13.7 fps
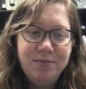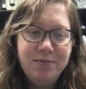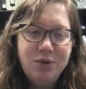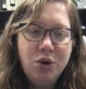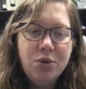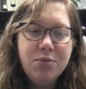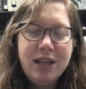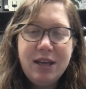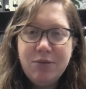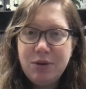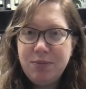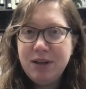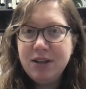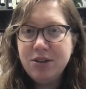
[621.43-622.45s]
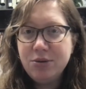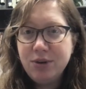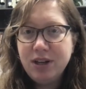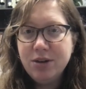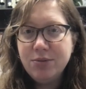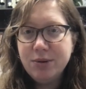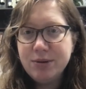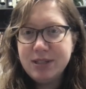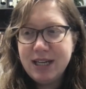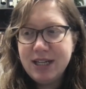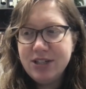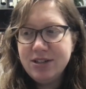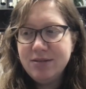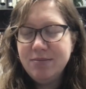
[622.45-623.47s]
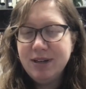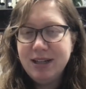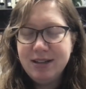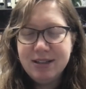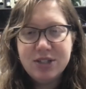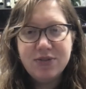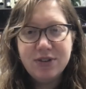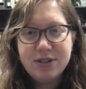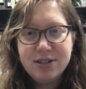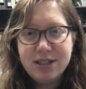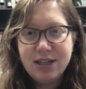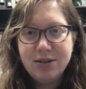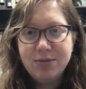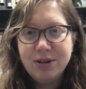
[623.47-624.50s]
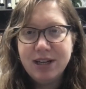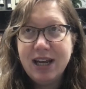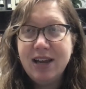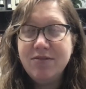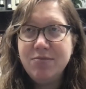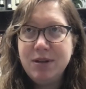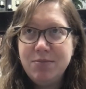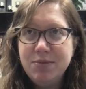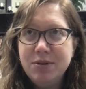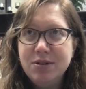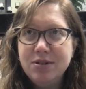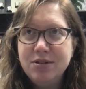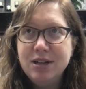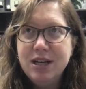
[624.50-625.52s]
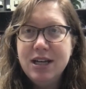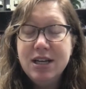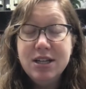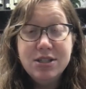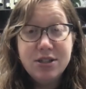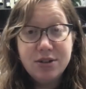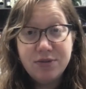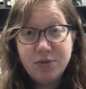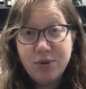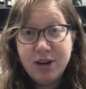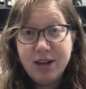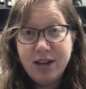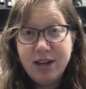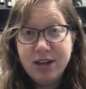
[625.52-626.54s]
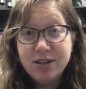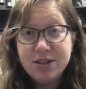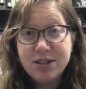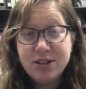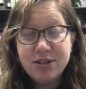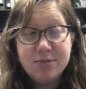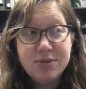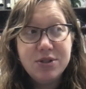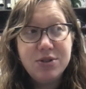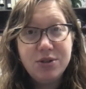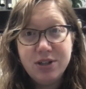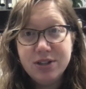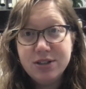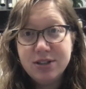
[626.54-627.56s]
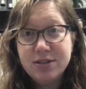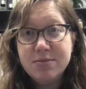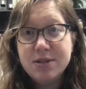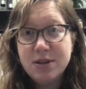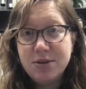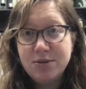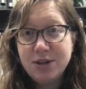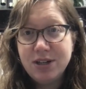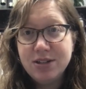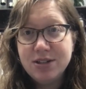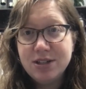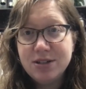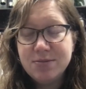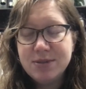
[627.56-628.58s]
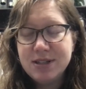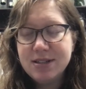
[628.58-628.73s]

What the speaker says: Normally it would be a 3-year rotation, but in this first year, we're going to have people serve 1-year terms, 2-year terms, and 3-year terms.